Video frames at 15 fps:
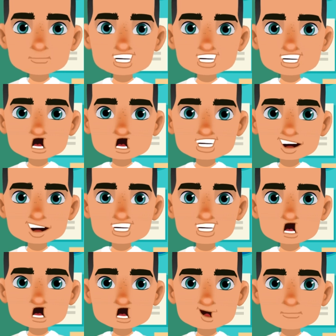
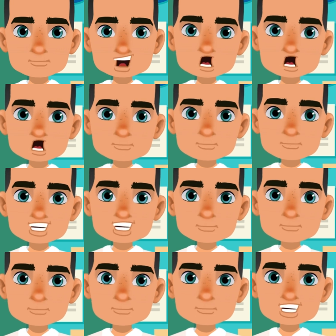Collocations are blocks
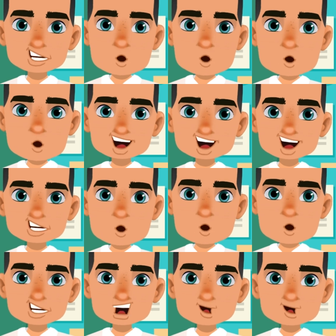of two or more
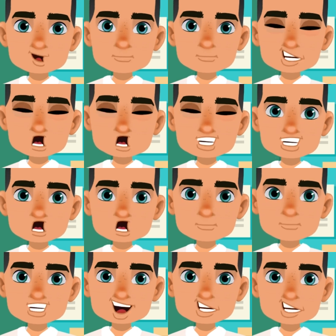words that
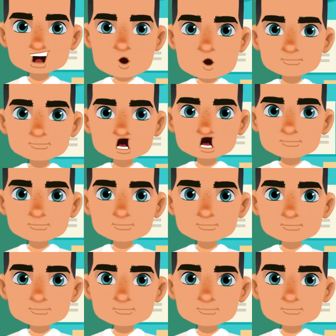often go together.